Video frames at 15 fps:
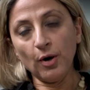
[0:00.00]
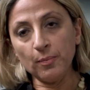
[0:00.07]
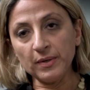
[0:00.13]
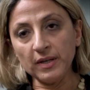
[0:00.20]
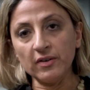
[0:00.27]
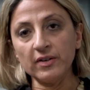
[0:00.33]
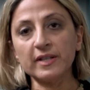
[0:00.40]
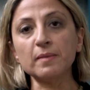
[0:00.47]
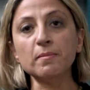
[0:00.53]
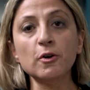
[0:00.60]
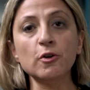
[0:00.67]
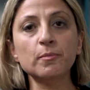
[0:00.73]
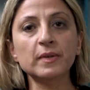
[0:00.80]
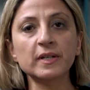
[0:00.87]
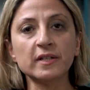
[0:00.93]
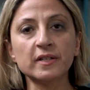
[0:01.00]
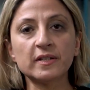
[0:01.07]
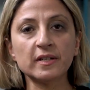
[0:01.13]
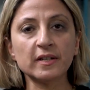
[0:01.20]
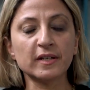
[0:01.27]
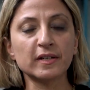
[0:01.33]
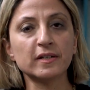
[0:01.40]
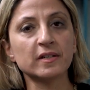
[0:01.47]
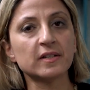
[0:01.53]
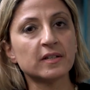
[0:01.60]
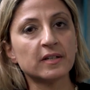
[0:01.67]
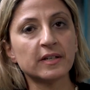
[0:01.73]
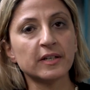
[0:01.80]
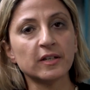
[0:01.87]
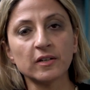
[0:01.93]
popular at the moment, and,
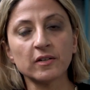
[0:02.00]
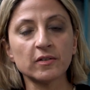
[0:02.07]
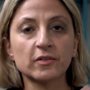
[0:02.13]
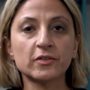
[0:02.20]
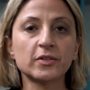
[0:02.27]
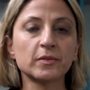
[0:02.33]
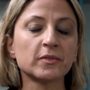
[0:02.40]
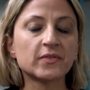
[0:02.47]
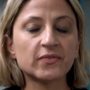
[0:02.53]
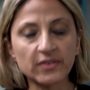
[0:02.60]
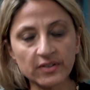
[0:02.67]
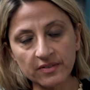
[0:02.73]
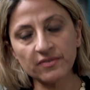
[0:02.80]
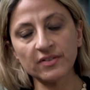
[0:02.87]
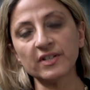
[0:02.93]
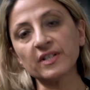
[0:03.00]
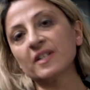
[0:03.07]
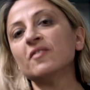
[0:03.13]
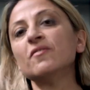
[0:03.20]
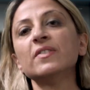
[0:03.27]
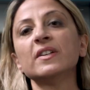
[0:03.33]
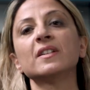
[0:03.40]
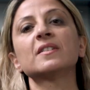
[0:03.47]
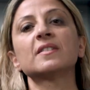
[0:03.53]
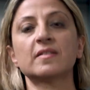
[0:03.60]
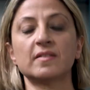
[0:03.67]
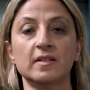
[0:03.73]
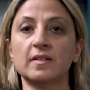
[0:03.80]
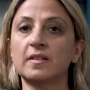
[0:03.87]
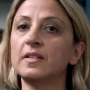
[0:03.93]
you know, she was very, very convinced
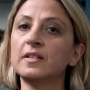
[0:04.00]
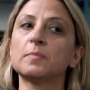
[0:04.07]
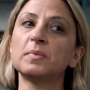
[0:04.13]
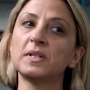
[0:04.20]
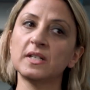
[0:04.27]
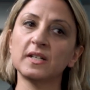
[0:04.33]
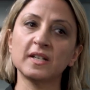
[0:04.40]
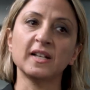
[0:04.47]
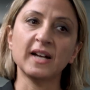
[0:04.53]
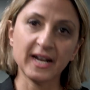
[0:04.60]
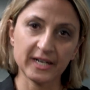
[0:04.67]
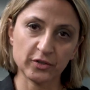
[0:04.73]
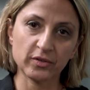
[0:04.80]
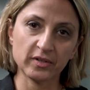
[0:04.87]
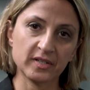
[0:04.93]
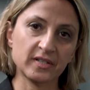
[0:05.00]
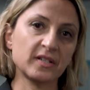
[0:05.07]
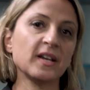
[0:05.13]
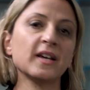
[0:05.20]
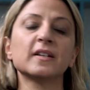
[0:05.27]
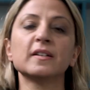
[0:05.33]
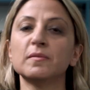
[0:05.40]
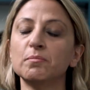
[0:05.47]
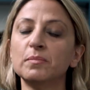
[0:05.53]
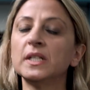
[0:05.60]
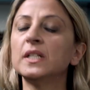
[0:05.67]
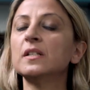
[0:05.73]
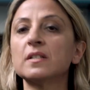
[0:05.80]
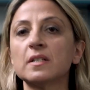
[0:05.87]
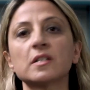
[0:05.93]
that this particular actress hadn't
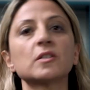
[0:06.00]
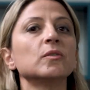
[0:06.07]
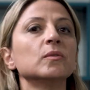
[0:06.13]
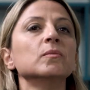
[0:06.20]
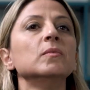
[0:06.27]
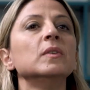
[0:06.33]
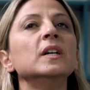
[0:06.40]
been to school.